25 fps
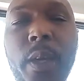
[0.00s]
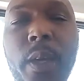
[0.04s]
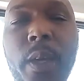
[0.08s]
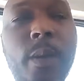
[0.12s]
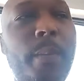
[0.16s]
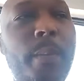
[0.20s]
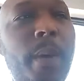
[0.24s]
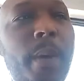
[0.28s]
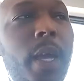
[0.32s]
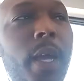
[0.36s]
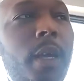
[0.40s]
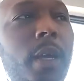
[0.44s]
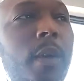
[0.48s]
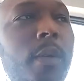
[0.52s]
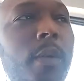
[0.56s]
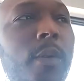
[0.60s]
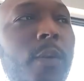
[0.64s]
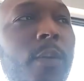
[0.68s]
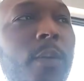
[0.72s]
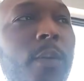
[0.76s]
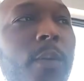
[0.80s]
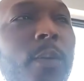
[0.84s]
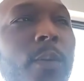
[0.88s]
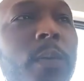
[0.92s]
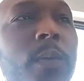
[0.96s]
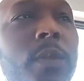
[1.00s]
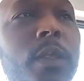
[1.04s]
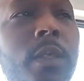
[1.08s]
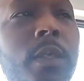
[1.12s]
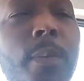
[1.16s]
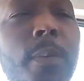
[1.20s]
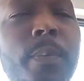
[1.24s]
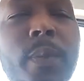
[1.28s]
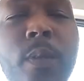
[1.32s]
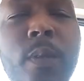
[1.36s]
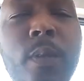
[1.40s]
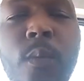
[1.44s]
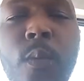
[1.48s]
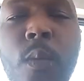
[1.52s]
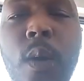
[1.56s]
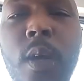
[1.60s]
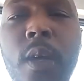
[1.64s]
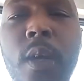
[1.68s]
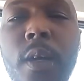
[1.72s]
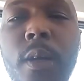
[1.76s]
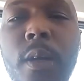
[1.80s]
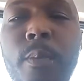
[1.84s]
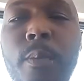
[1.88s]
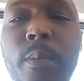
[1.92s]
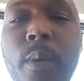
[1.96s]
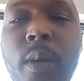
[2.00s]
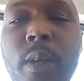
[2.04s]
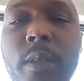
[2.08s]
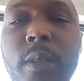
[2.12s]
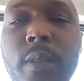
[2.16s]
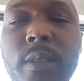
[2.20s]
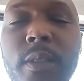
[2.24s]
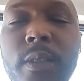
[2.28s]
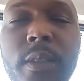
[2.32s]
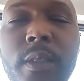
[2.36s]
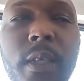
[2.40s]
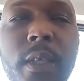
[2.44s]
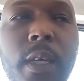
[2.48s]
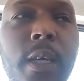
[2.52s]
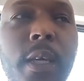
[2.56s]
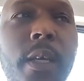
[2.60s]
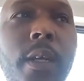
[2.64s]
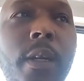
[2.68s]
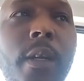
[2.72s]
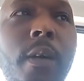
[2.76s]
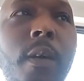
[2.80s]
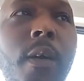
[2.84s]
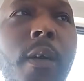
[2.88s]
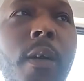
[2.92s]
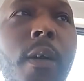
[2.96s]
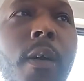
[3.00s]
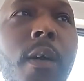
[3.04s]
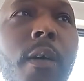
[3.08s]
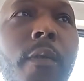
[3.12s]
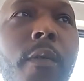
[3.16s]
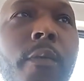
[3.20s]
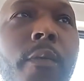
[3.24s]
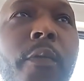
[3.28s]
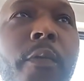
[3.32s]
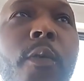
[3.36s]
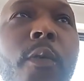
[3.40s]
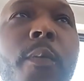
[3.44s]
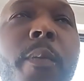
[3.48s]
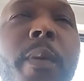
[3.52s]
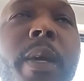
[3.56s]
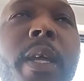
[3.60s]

piggyback on something one of the brothers said a few